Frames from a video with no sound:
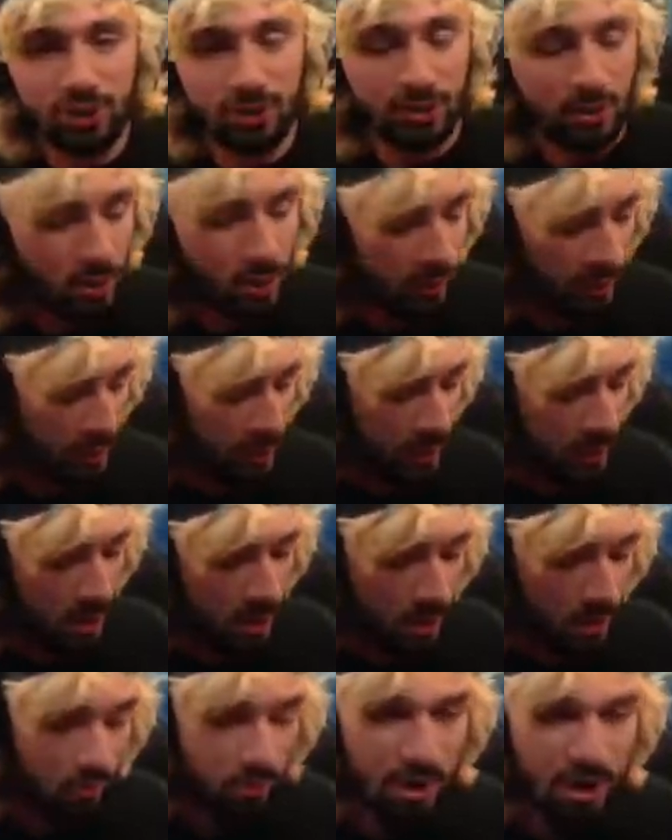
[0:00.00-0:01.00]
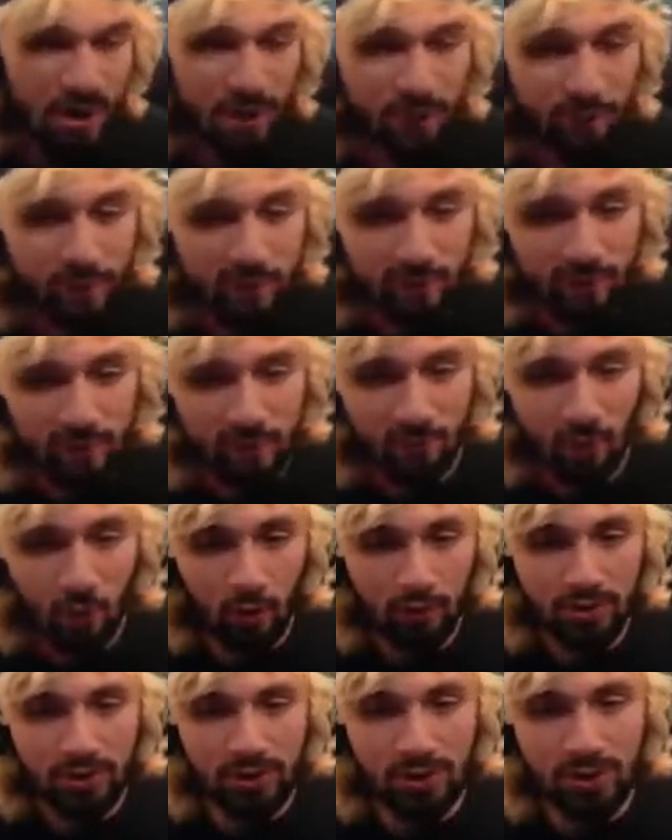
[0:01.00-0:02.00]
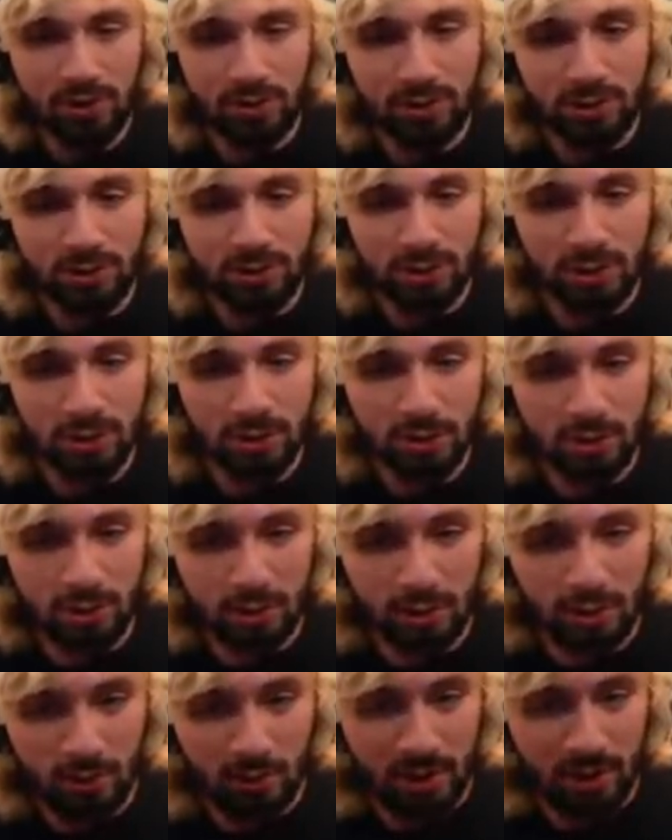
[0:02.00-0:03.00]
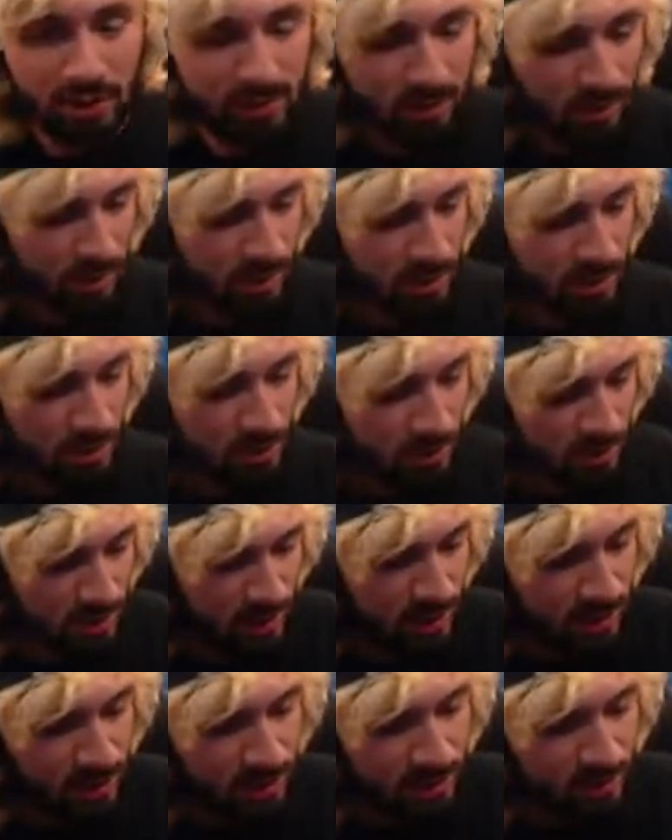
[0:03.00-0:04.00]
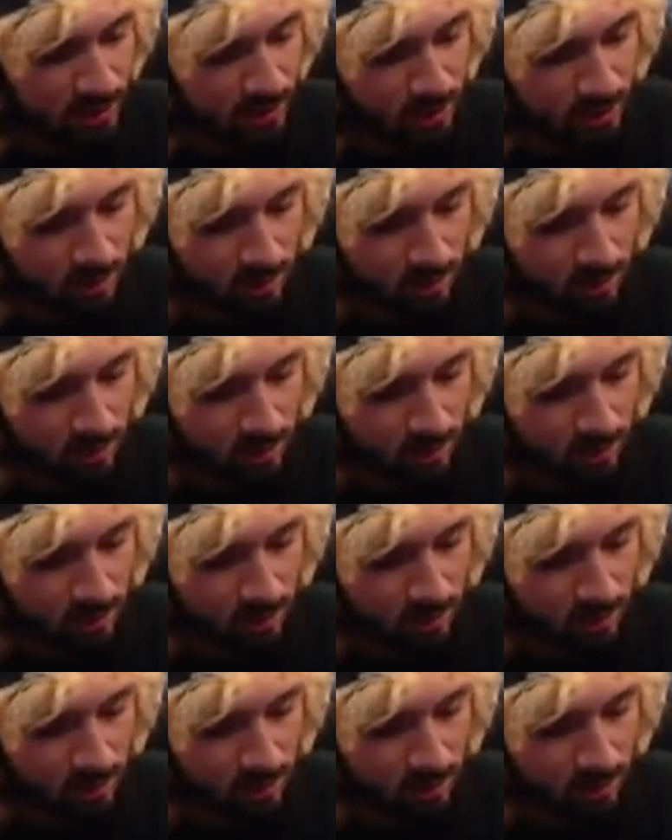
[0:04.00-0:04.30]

No, wait. We got vivid voltage. Wait, is this one shiny too?